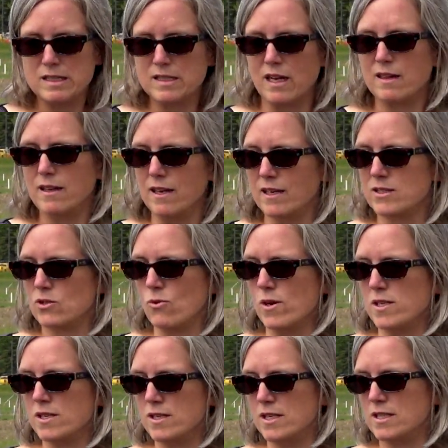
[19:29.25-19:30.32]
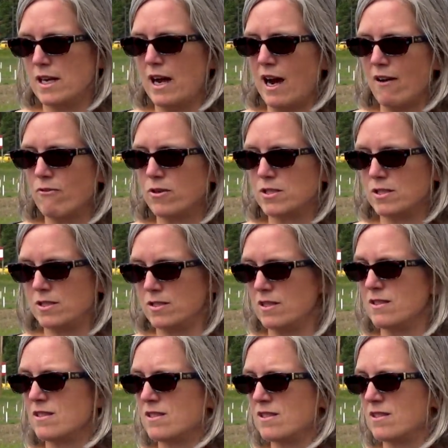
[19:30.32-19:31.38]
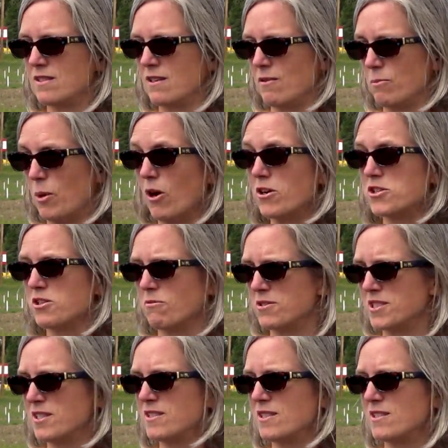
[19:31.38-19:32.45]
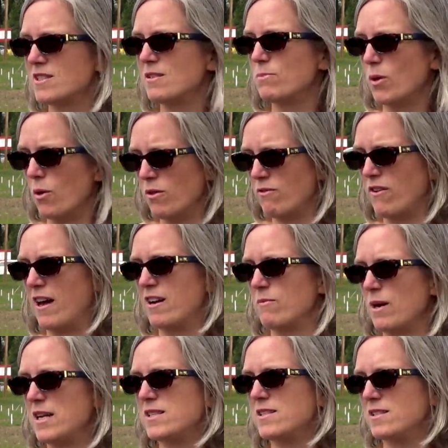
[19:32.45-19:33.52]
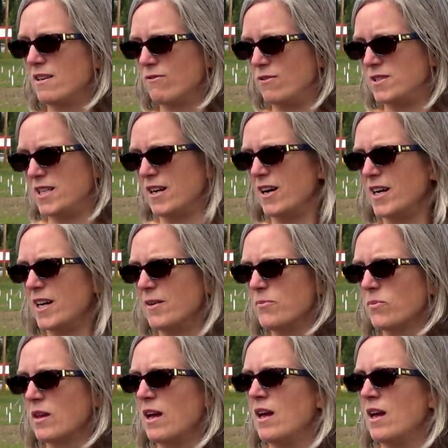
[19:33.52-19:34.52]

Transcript: I think is going to need to have resistance or partial resistance to both aphanomyces and Fusarium.